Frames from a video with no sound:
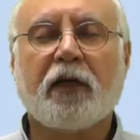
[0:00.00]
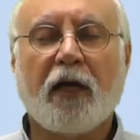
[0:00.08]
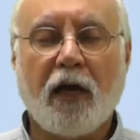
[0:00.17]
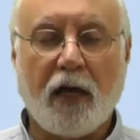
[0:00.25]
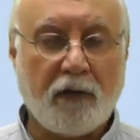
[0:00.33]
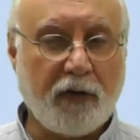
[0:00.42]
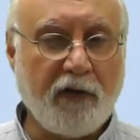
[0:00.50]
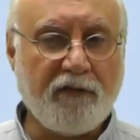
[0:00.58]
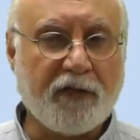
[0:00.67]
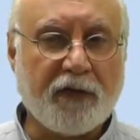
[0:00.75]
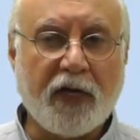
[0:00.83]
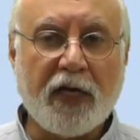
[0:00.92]

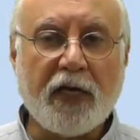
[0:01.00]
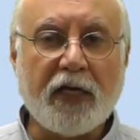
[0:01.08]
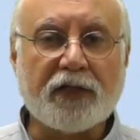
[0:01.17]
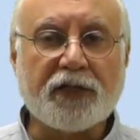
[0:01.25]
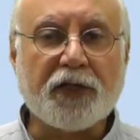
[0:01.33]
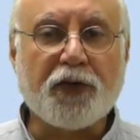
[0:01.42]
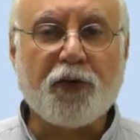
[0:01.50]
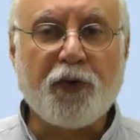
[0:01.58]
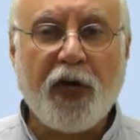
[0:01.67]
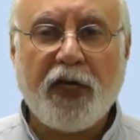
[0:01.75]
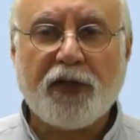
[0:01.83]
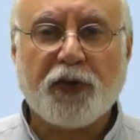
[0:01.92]
However, it's a
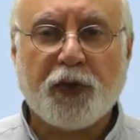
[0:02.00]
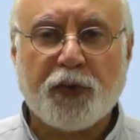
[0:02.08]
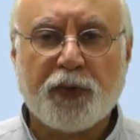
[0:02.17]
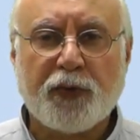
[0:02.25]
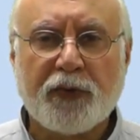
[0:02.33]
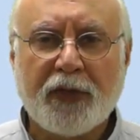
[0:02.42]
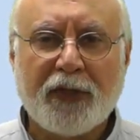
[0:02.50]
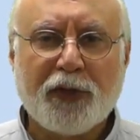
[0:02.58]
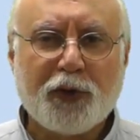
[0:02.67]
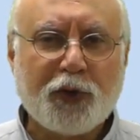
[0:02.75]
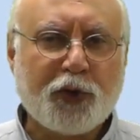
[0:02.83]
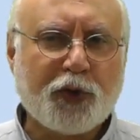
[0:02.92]
great tool
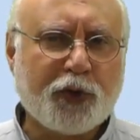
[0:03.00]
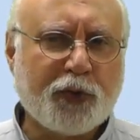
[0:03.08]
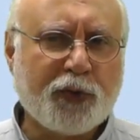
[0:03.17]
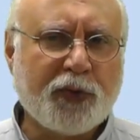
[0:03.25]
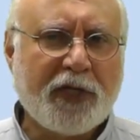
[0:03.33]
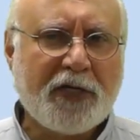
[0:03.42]
to